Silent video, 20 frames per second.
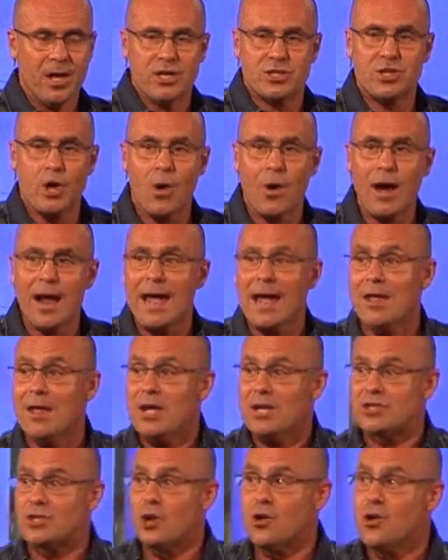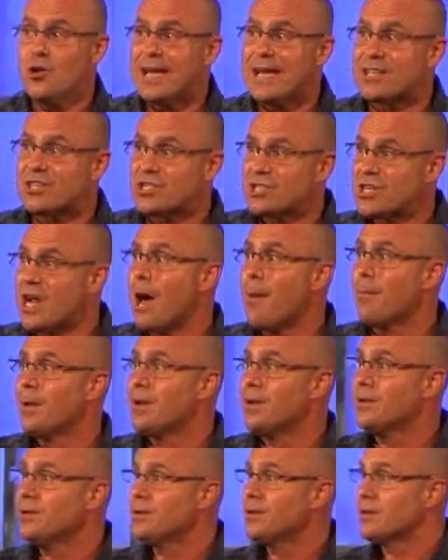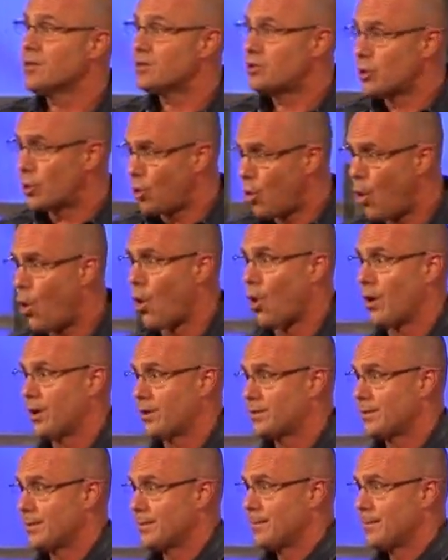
So you get summoned to court.